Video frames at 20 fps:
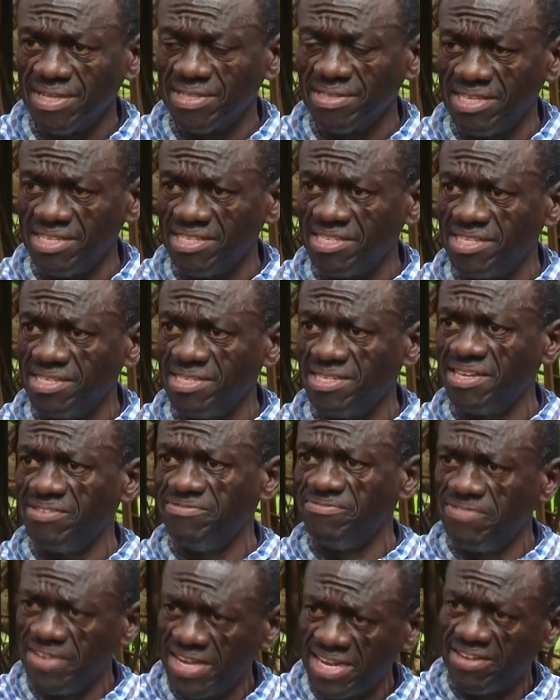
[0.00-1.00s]
This is a
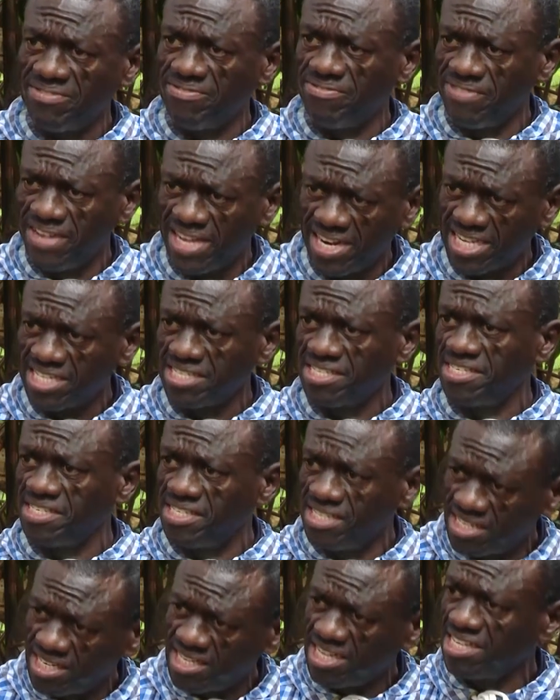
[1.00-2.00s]
very, very
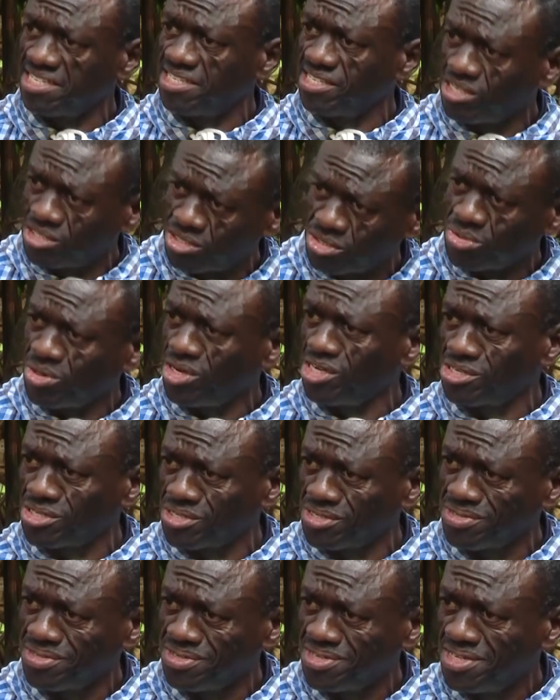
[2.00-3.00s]
serious
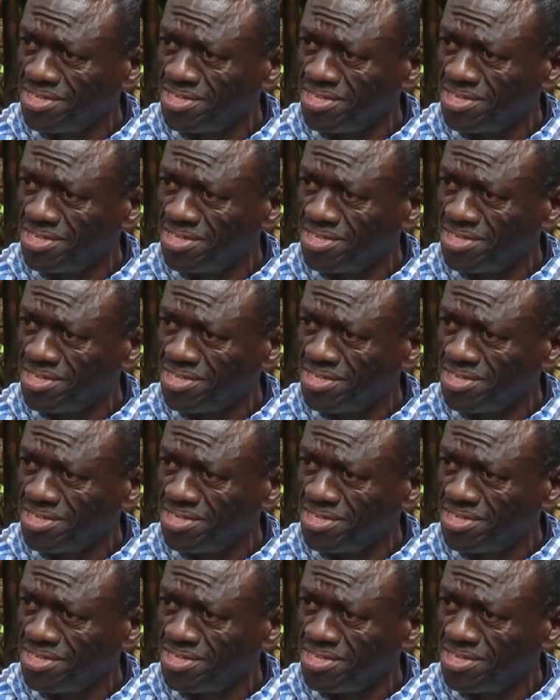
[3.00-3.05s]
situation